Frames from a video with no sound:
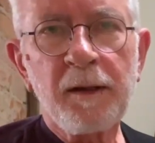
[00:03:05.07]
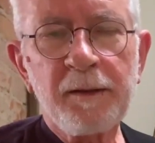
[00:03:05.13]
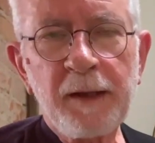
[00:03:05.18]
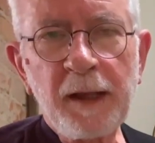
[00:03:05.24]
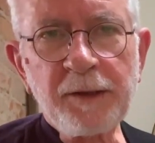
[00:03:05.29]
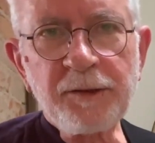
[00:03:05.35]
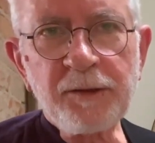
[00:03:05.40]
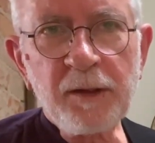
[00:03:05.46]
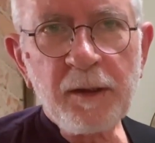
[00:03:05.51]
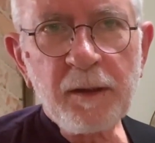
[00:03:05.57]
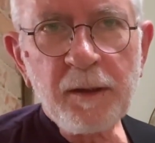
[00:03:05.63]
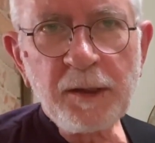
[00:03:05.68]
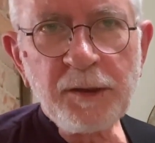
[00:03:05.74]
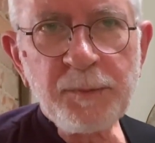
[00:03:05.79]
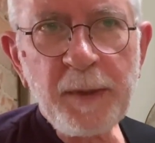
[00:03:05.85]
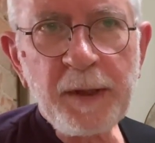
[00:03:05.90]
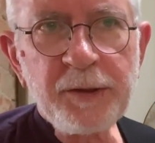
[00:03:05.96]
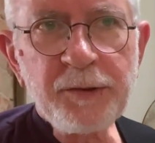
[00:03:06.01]
Next,
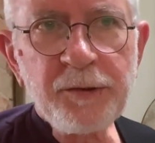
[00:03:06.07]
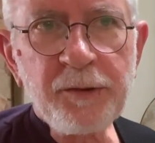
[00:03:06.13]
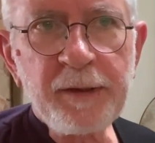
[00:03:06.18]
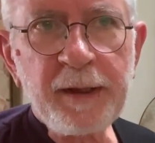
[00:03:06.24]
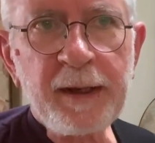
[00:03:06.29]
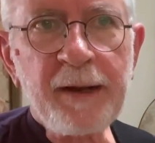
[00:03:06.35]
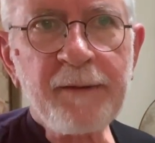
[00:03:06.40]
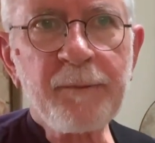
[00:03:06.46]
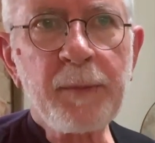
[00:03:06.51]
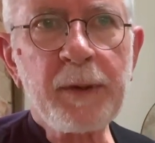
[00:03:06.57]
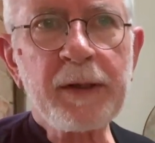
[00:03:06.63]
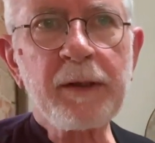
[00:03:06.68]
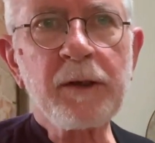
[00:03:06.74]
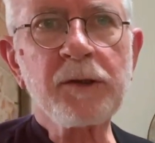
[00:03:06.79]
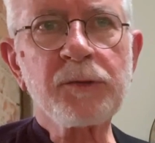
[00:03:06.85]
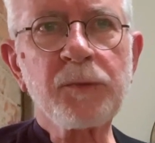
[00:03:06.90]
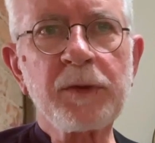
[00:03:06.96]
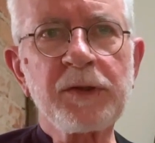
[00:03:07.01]
let's make sure that everybody
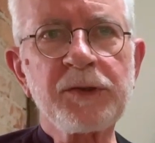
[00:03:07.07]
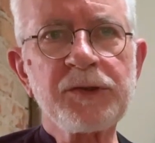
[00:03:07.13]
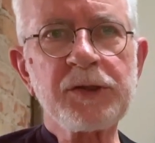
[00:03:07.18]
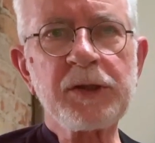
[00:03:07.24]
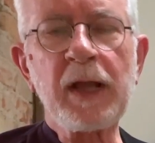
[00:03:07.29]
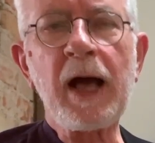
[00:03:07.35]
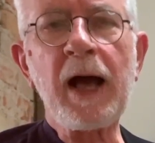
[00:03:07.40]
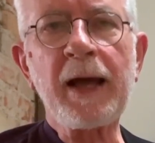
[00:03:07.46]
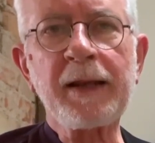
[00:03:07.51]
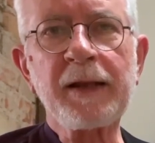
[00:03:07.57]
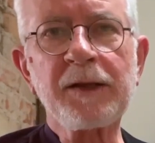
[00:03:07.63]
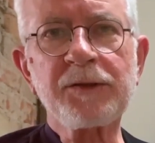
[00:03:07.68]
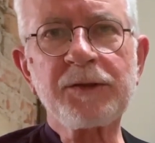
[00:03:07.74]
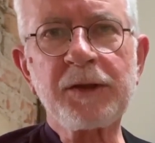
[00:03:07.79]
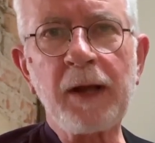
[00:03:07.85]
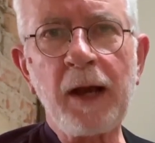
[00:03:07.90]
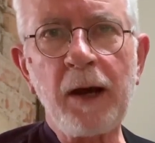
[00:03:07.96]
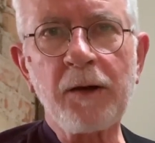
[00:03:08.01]
knows what a slide
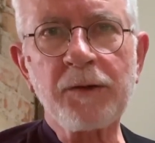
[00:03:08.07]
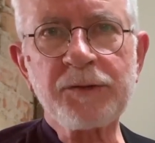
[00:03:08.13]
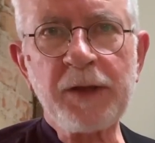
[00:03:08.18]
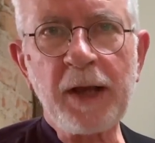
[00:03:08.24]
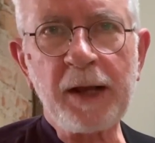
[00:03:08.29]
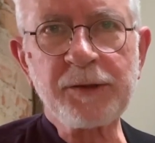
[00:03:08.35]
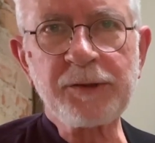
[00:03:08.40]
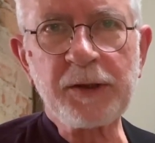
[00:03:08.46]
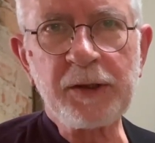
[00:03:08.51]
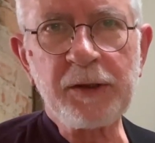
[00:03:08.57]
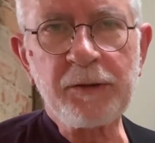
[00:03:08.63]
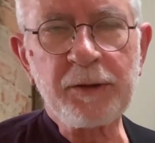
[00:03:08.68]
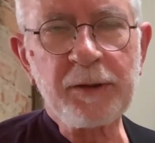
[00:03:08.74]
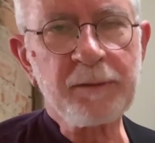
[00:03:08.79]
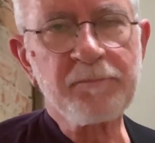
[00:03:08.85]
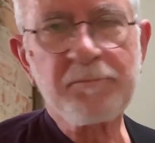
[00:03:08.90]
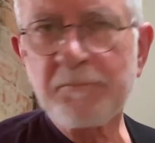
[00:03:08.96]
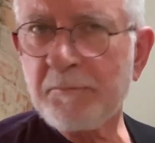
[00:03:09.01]
is and how it's
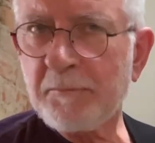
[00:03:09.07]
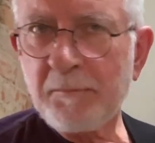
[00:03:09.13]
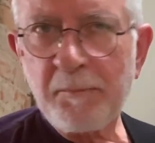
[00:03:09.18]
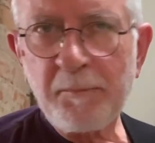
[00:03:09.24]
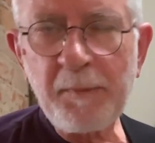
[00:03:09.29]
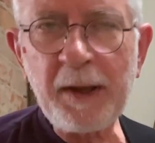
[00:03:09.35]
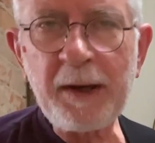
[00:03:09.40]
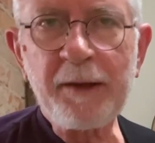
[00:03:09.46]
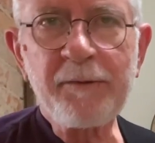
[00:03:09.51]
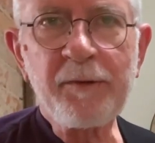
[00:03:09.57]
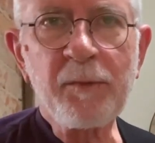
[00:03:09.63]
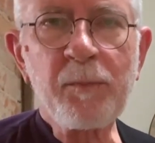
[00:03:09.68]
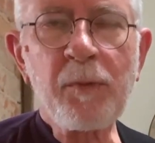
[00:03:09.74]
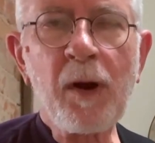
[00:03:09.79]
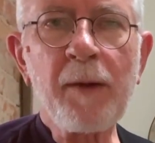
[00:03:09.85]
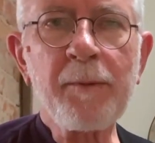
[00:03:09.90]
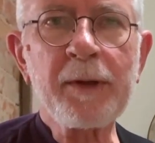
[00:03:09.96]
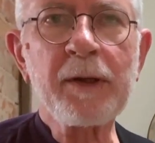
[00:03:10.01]
executed. Many of you
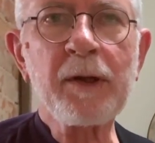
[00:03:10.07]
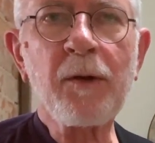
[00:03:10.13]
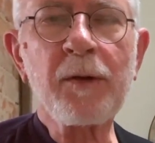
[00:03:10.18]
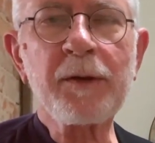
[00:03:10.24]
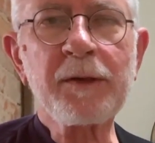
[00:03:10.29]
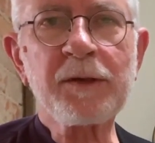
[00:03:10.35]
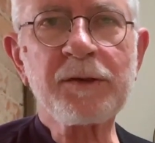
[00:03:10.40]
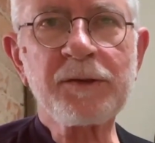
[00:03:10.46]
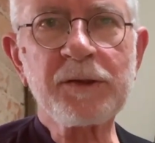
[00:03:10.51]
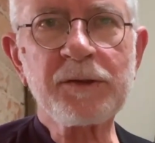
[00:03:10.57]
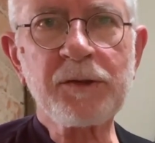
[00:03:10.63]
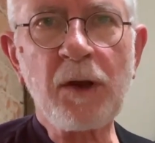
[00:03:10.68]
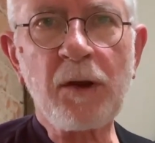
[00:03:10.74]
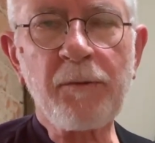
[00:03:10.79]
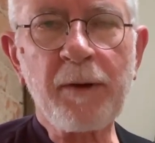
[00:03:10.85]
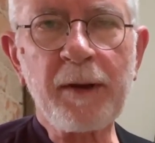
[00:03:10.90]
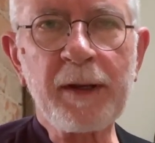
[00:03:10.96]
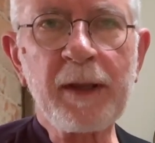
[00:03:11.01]
probably know what this is
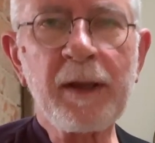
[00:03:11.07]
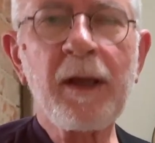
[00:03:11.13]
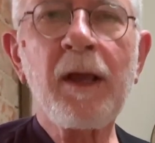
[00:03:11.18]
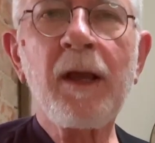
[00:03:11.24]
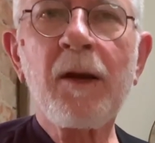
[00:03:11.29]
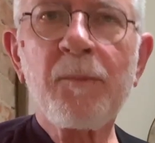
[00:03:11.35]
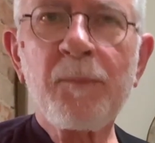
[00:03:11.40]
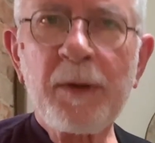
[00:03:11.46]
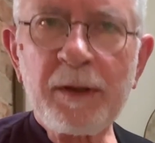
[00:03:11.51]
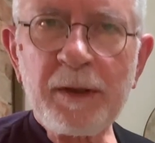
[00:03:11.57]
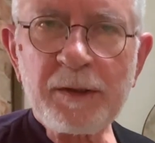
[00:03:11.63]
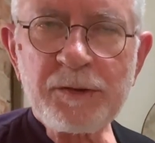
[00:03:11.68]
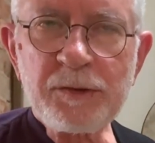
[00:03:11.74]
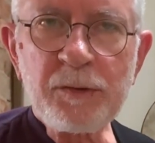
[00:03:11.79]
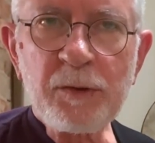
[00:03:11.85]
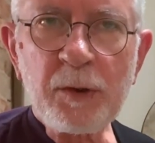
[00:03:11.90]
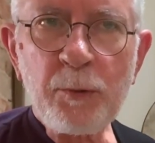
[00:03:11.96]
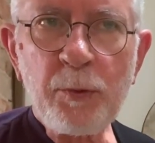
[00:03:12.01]
already, but let's
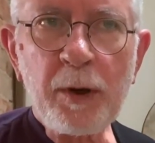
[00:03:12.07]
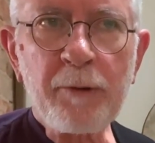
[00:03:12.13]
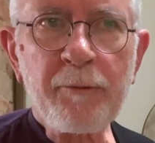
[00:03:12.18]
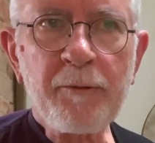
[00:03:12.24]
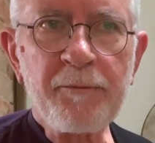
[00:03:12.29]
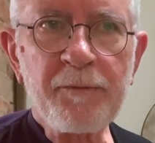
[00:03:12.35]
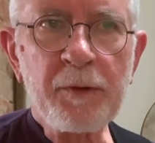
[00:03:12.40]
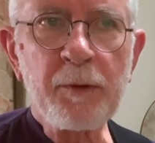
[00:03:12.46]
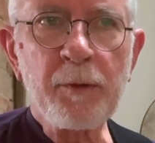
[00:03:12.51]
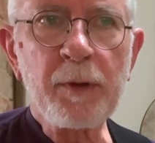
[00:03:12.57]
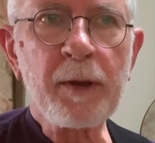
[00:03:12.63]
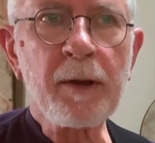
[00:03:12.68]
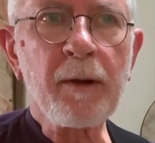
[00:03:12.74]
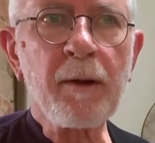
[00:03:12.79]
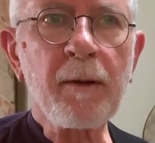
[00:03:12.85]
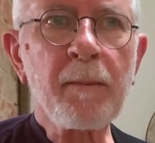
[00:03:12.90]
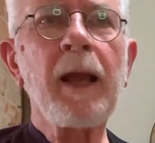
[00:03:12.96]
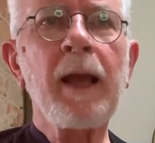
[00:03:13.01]
do a quick review
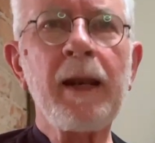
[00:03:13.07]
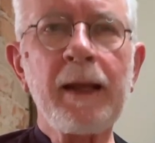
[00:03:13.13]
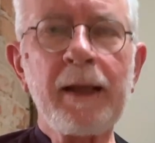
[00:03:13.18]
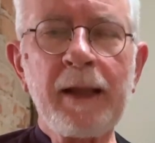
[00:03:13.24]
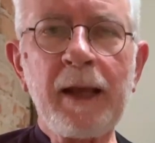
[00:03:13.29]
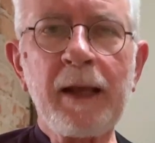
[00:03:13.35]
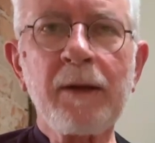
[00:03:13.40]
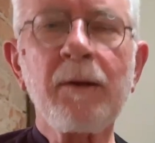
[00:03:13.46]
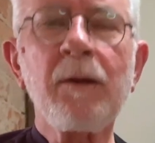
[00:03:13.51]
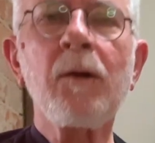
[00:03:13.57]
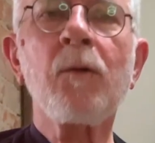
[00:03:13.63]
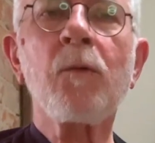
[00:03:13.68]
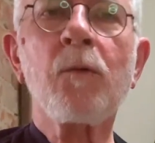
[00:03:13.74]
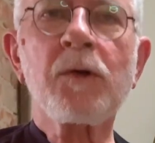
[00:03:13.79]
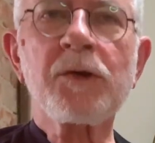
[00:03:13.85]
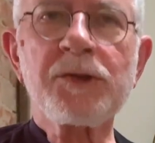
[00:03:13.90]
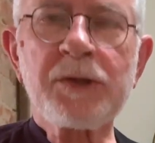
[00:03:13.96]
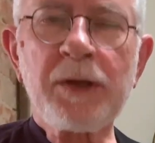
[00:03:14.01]
here. And again,
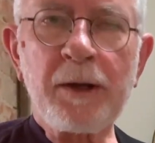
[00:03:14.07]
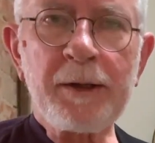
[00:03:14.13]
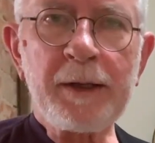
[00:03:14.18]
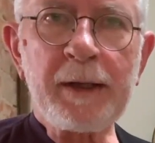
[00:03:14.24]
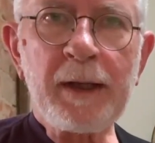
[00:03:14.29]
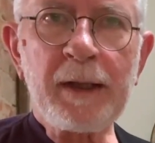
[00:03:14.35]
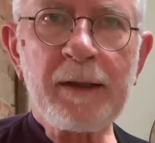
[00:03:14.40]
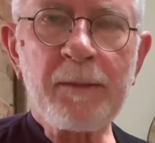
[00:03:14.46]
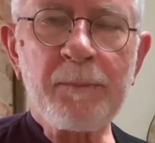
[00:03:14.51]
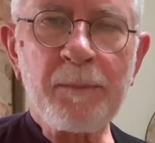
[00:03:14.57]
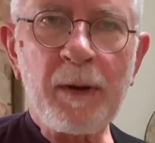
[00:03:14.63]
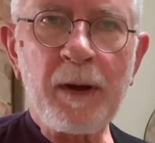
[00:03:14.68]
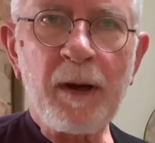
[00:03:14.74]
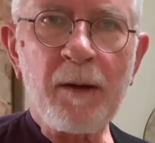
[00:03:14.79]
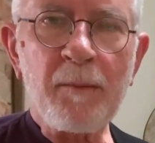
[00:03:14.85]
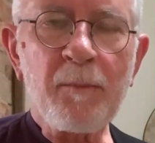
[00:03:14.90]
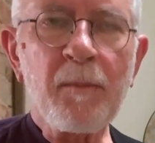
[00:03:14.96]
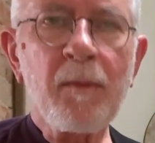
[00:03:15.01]
we're starting on the
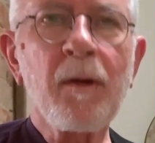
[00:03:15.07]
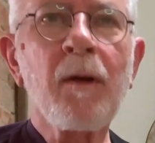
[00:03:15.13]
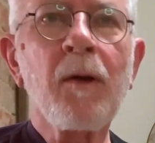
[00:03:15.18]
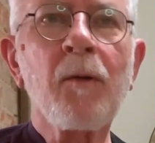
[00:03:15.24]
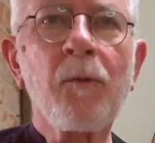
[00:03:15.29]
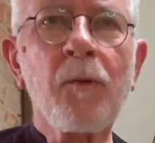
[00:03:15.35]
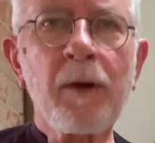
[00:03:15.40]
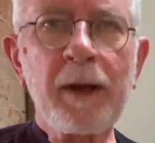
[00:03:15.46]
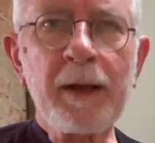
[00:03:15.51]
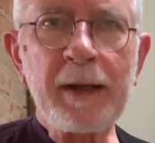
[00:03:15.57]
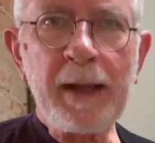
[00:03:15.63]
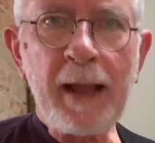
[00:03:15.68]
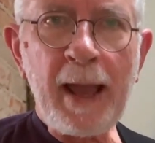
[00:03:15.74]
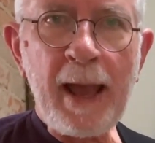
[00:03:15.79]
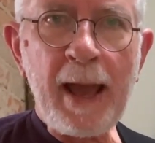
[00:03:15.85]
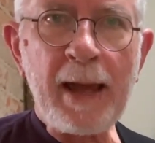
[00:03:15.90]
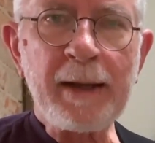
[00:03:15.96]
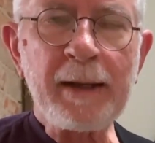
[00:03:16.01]
bum. We're going
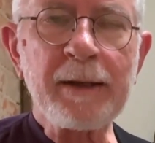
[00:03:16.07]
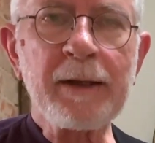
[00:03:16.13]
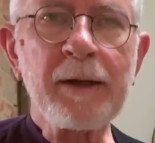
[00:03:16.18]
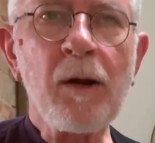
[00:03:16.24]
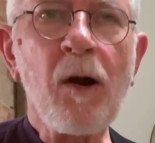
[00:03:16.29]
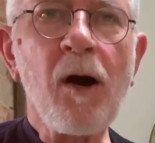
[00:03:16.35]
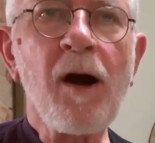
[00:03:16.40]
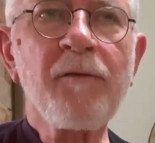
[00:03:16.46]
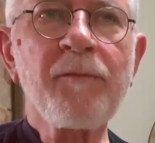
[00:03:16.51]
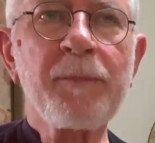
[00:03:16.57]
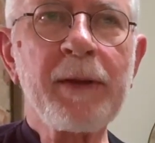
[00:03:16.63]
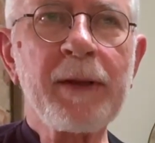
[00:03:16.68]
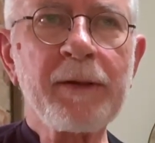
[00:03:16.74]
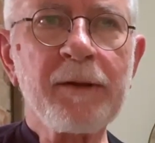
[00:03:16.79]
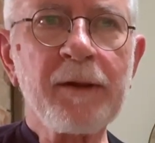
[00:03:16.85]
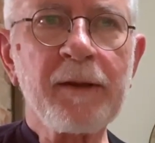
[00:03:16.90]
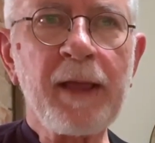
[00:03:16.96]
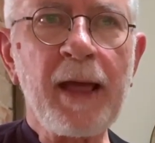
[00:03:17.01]
to add in an
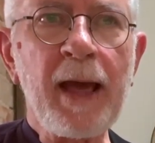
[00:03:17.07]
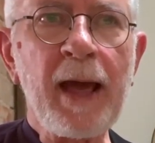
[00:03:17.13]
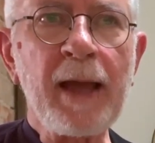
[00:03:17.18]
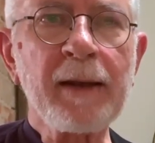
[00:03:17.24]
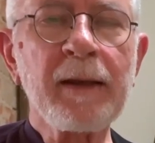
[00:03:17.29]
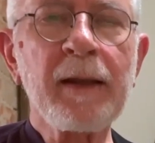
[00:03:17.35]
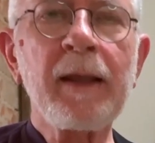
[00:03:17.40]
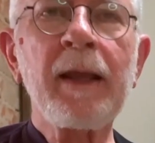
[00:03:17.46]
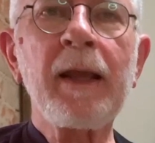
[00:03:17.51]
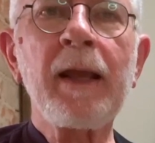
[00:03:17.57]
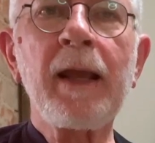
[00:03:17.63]
offbeat to that.